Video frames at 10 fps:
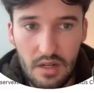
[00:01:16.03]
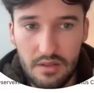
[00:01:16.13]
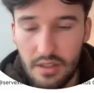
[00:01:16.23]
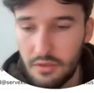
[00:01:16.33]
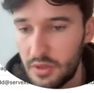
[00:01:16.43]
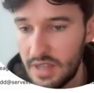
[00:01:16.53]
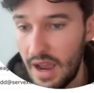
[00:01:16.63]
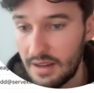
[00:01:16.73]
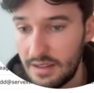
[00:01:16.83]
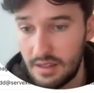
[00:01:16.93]
different
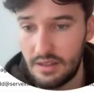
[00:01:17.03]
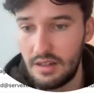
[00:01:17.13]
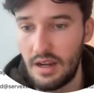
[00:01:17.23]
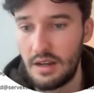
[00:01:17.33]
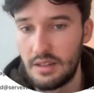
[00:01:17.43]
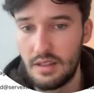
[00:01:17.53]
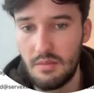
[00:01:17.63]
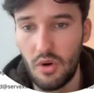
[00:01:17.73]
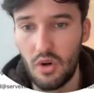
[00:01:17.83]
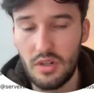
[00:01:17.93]
tactics to land in the
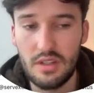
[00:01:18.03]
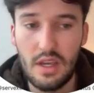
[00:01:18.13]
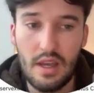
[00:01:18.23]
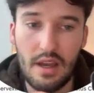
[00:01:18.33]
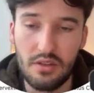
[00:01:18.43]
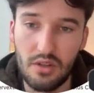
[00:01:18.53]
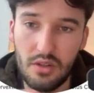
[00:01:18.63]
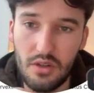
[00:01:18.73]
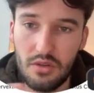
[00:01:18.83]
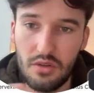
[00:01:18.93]
inbox. And so
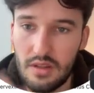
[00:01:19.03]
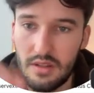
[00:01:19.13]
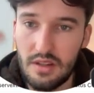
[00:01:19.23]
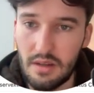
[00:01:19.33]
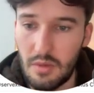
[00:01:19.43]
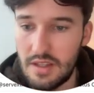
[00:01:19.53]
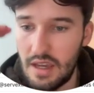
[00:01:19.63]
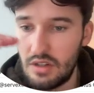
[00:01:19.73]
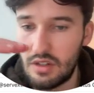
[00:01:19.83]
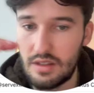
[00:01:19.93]
using this
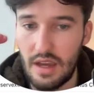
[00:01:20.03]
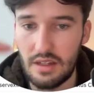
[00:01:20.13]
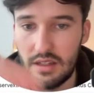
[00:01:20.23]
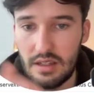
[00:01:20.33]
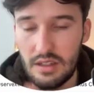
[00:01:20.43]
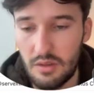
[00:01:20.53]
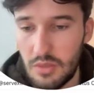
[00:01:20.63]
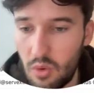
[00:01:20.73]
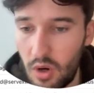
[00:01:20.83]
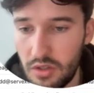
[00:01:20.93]
segmentation technique can be
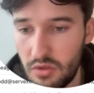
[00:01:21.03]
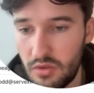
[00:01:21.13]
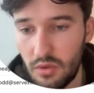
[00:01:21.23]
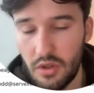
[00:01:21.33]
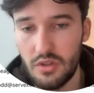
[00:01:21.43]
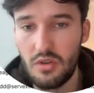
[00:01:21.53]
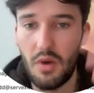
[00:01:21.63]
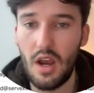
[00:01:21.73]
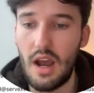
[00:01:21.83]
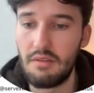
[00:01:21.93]
quite useful because you
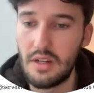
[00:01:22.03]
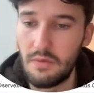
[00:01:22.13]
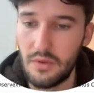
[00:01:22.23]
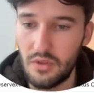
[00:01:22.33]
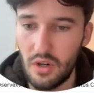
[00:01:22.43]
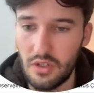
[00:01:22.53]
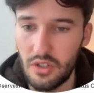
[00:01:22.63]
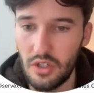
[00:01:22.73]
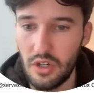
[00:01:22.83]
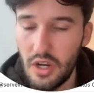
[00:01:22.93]
might have an
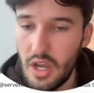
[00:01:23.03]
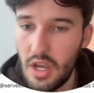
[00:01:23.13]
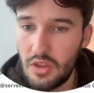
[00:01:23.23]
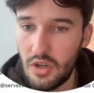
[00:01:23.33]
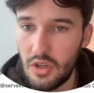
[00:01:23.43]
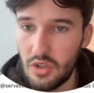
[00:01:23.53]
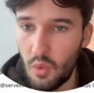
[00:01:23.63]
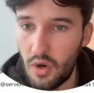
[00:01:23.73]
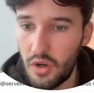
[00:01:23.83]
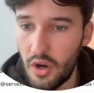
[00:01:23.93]
infrastructure that you
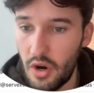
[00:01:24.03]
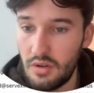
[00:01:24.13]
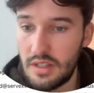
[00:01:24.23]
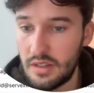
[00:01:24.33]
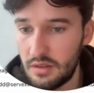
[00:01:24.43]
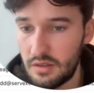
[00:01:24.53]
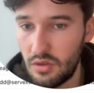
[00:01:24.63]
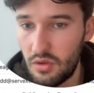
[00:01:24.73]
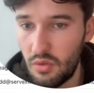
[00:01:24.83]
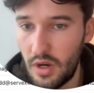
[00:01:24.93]
want to only send to
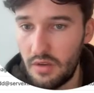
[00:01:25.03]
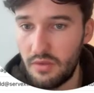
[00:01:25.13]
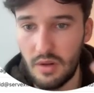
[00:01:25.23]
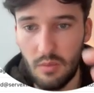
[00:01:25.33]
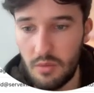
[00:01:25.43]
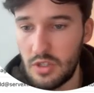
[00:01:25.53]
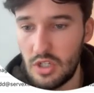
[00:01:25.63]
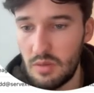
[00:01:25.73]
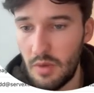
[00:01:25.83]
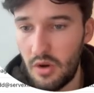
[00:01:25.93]
Google with, and it might be
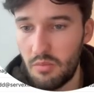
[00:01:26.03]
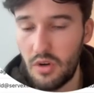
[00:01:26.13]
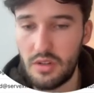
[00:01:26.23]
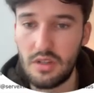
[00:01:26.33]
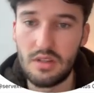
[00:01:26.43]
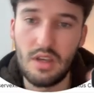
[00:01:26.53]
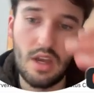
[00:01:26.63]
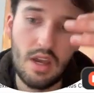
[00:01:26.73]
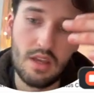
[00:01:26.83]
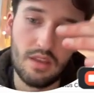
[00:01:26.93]
Gmail inboxes.
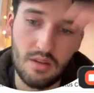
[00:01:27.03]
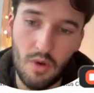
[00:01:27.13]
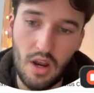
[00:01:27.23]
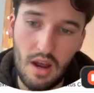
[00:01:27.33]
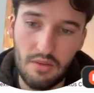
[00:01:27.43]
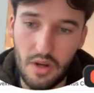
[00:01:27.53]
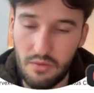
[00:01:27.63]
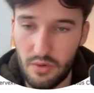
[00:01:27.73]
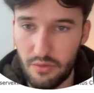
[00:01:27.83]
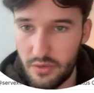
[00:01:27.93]
Then you might have
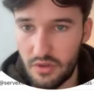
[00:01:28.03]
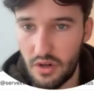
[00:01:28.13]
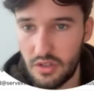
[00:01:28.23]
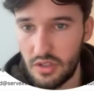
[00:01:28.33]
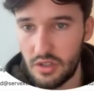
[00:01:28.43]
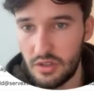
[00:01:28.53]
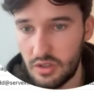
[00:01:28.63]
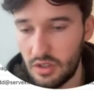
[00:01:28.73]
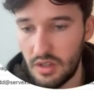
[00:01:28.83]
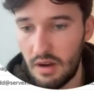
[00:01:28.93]
another infrastructure that's
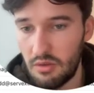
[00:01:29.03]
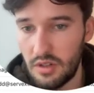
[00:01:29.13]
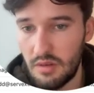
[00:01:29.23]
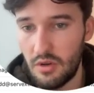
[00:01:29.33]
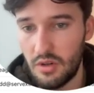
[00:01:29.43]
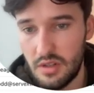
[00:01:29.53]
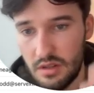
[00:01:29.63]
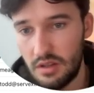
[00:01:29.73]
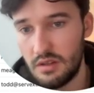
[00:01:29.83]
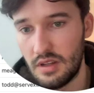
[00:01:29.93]
just Outlook inboxes
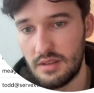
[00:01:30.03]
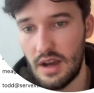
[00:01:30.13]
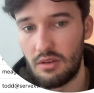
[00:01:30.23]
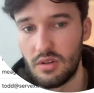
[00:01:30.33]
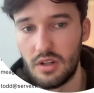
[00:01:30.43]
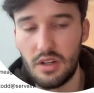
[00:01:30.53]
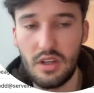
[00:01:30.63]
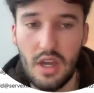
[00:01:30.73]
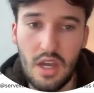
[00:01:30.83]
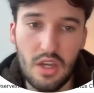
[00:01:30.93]
that you send to Outlook.
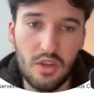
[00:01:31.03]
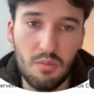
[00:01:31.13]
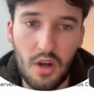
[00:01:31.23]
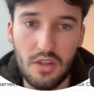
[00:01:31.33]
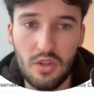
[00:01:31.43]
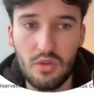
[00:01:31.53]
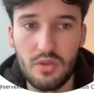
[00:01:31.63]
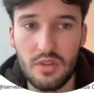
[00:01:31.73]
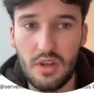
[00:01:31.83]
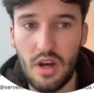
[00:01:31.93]
You might
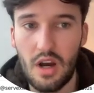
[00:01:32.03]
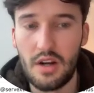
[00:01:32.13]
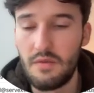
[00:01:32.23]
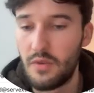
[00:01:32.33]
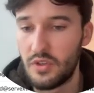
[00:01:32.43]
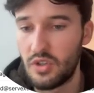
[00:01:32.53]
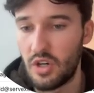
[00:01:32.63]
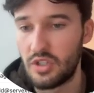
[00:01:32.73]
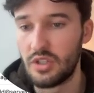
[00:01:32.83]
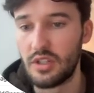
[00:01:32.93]
use an
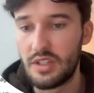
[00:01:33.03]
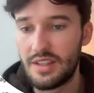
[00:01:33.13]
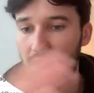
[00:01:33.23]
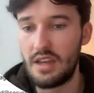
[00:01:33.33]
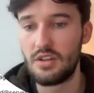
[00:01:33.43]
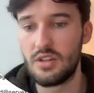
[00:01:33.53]
infrastructure that is aged